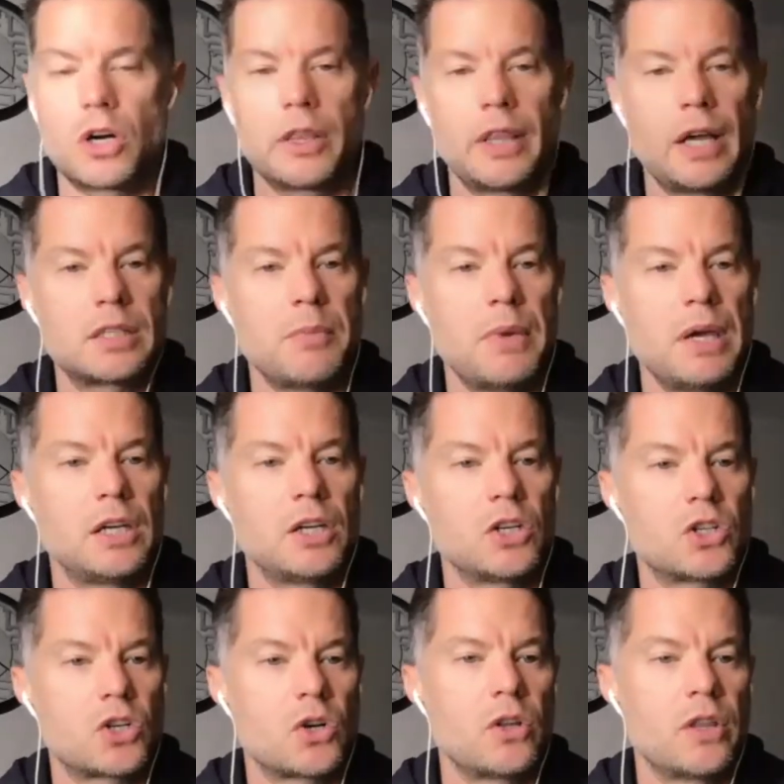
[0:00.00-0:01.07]
And that's making
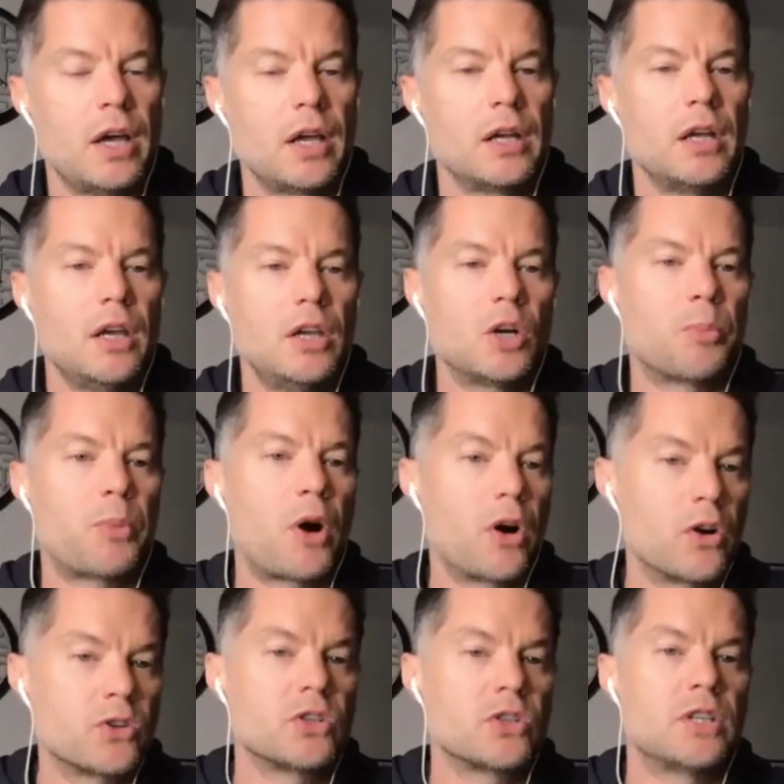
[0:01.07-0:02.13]
sure that your
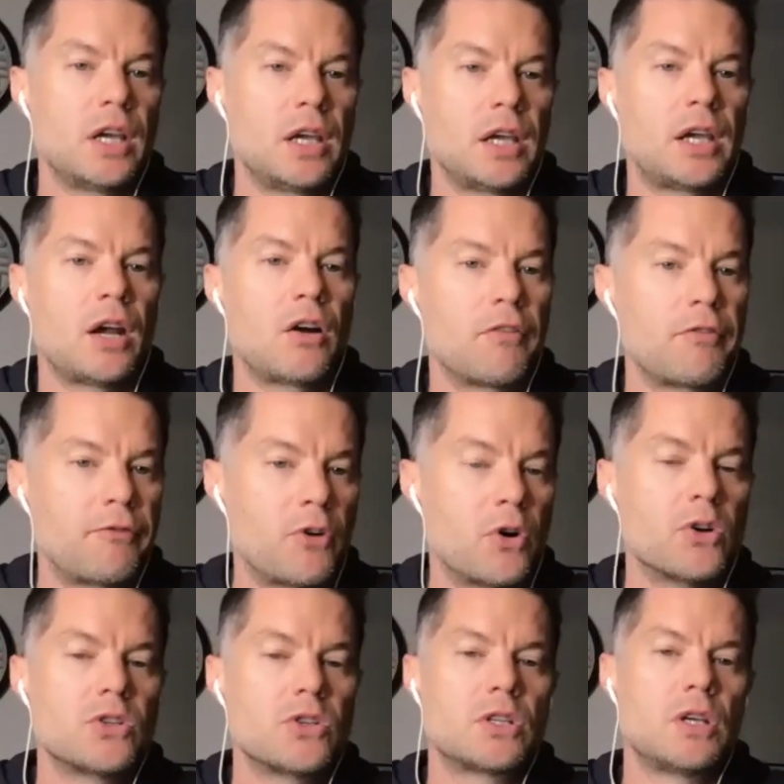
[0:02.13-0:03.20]
partners are taken care of
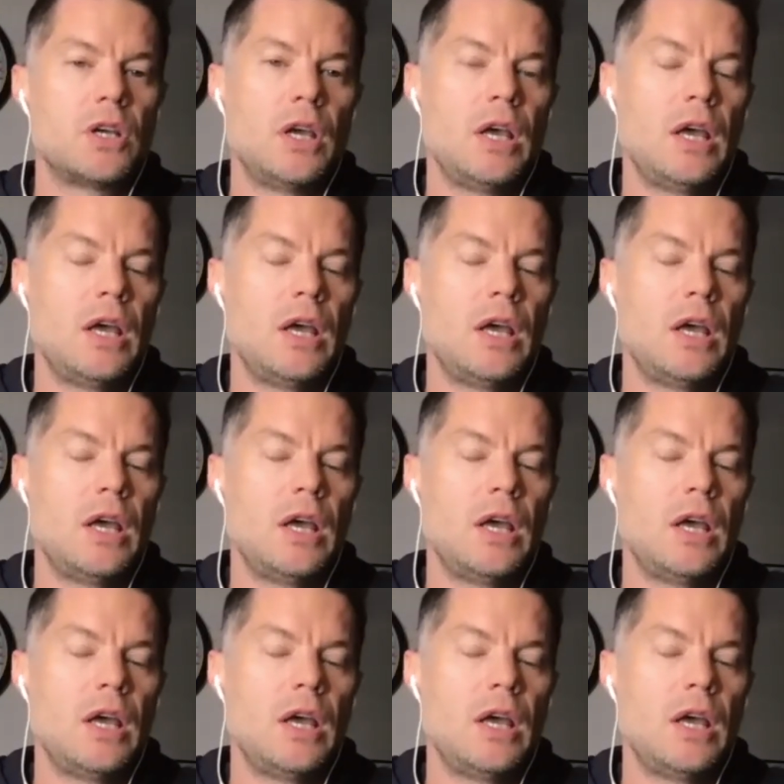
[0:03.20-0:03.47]
first,